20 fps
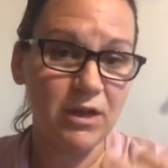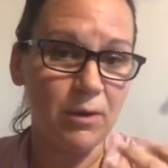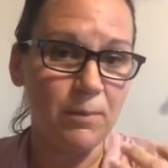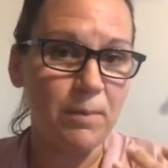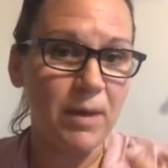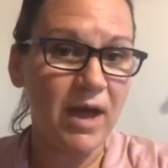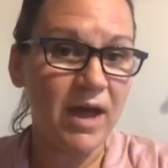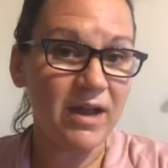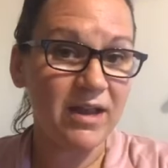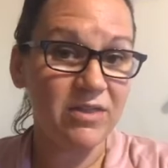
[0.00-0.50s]
Your
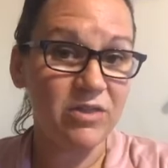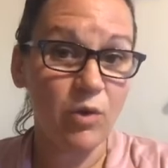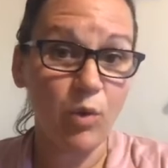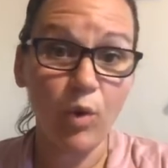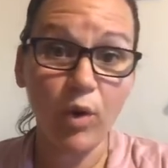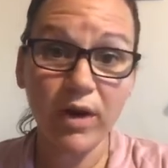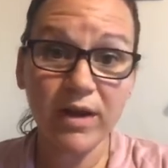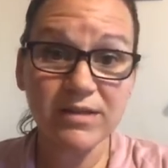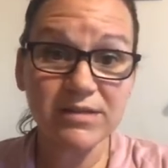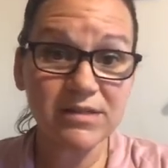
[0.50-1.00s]
body, the
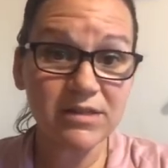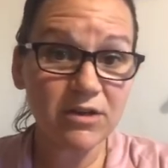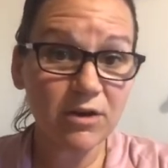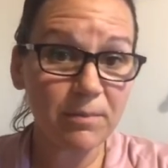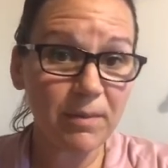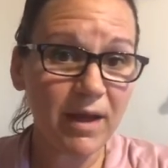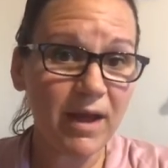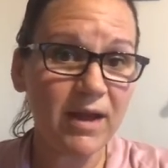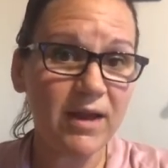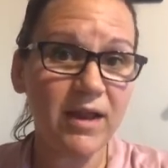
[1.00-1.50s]
organs in
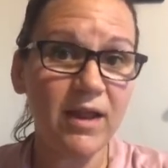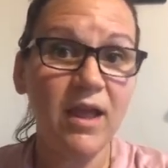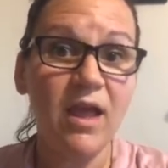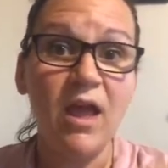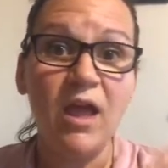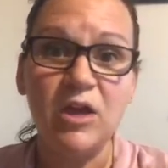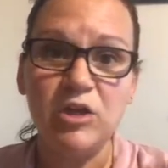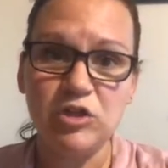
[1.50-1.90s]
your body,